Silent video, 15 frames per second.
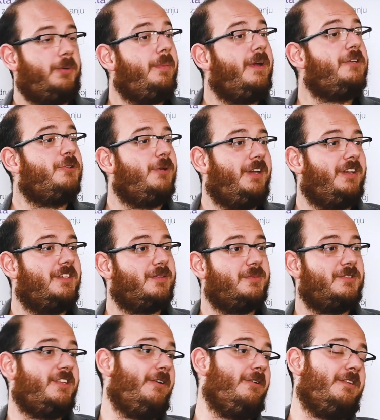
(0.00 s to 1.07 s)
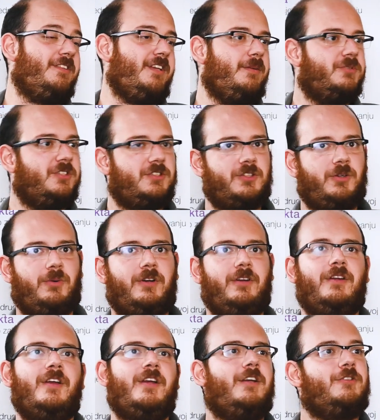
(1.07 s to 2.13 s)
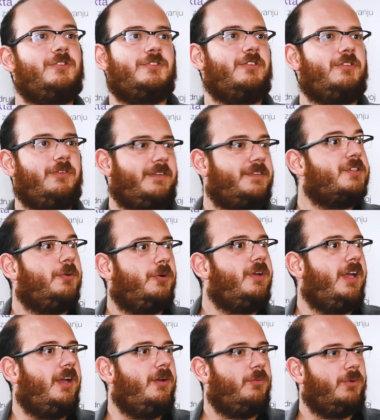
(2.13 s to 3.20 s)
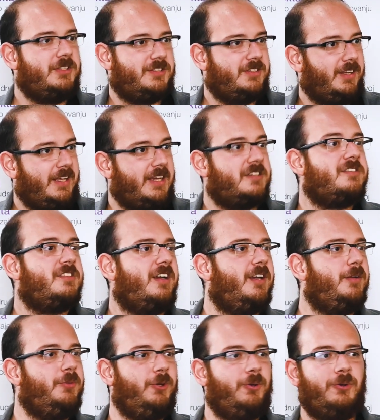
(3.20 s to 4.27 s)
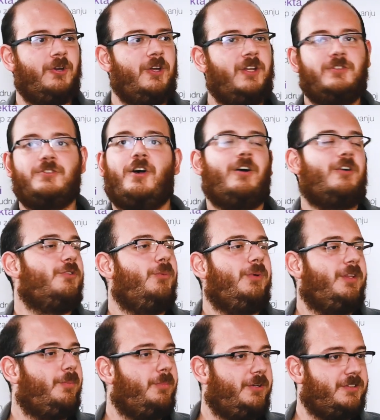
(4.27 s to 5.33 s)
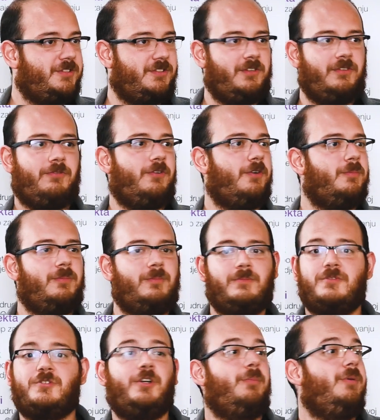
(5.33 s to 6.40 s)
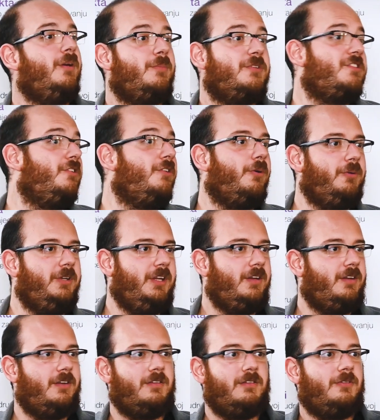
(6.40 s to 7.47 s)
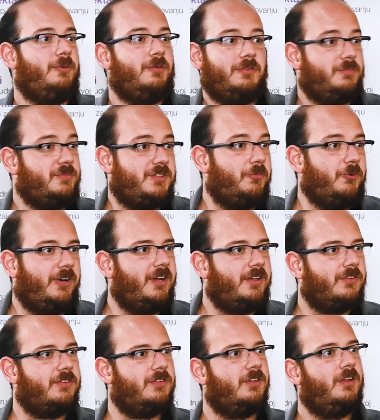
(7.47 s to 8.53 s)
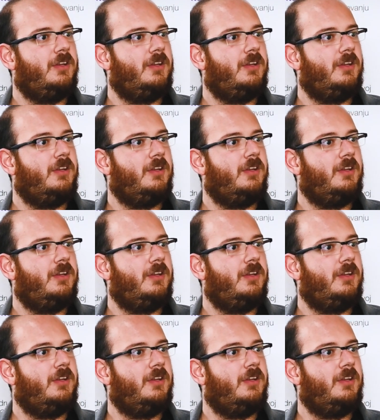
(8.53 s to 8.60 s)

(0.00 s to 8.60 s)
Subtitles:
perpetuating some stereotypes and so on, just sort of asking, okay, when's the last time you talked with a person from Serbia, yeah. Macedonia, or yeah. somewhere else?